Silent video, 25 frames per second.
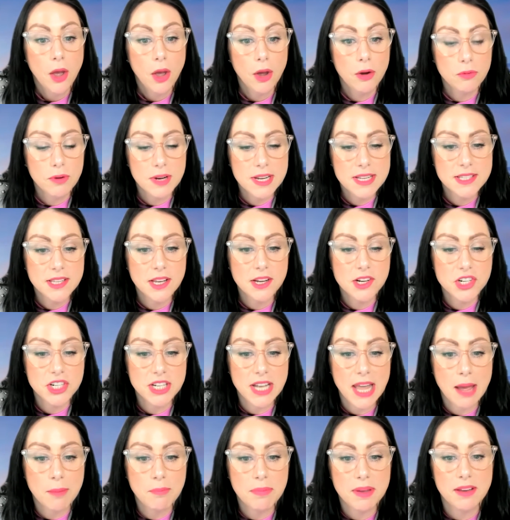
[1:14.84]
Her research
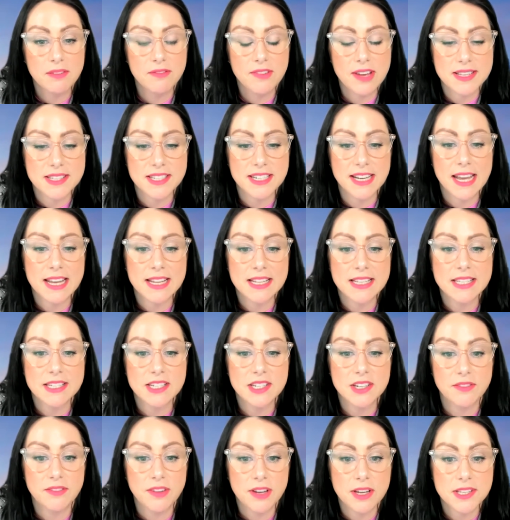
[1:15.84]
lab investigates
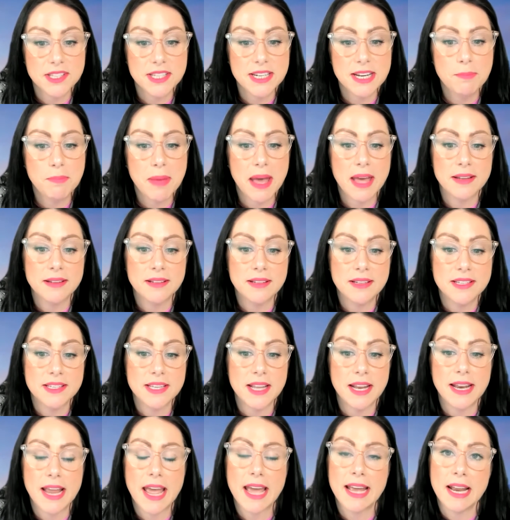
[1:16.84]
diversity
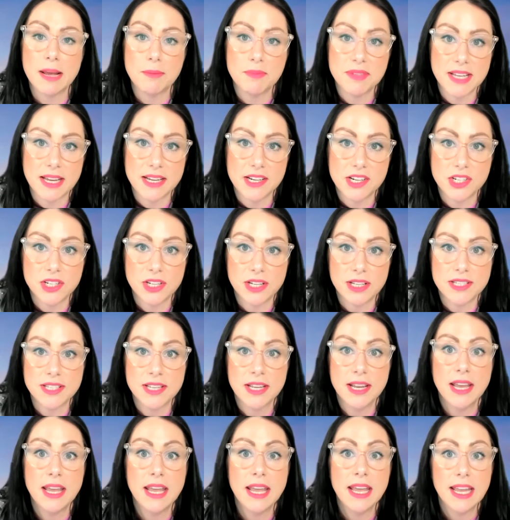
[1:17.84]
patterns and adaptations
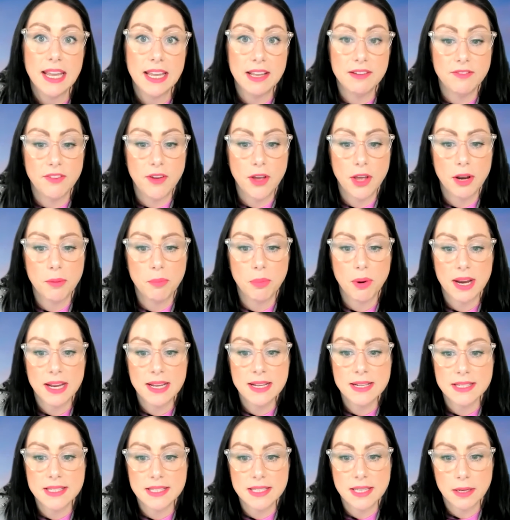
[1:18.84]
in
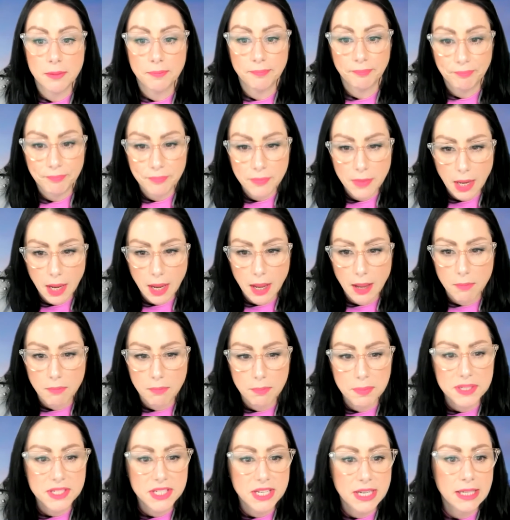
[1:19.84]
vertebrates,
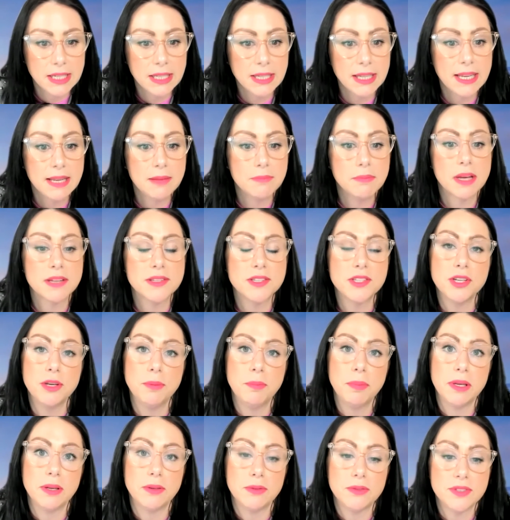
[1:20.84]
particularly
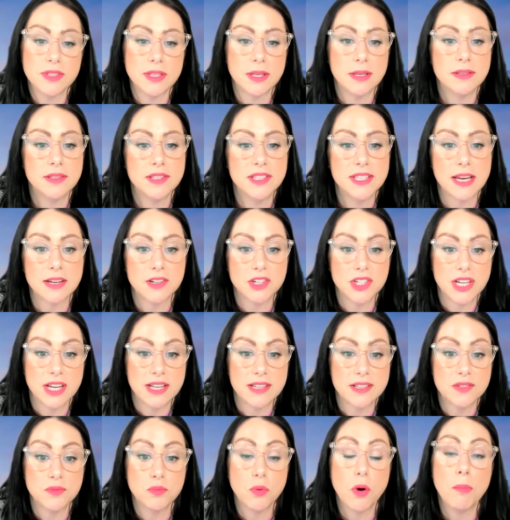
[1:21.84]
marsupials such
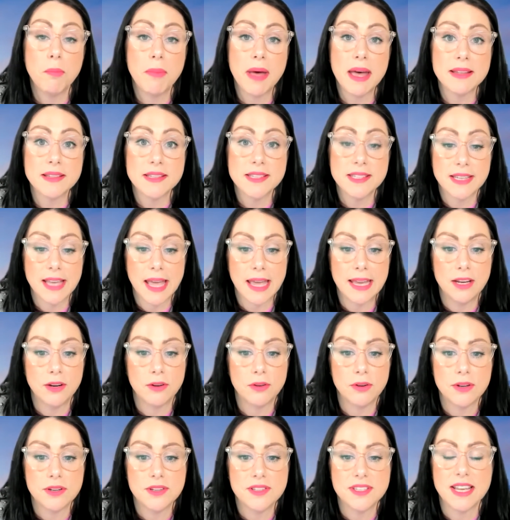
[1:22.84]
as wombats,
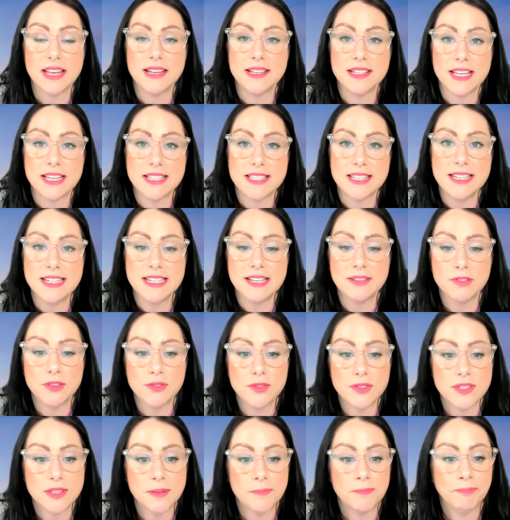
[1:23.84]
kangaroos and tassie
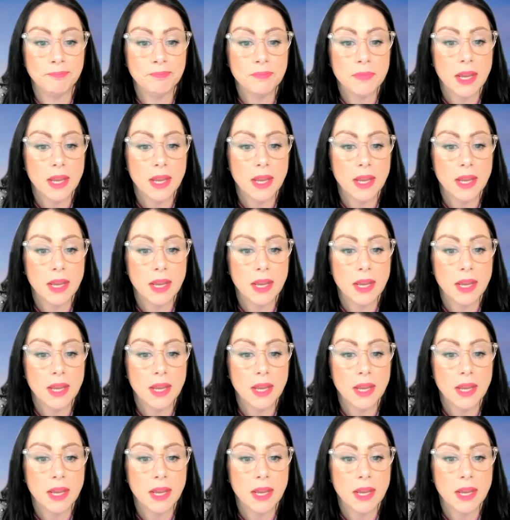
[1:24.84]
devils.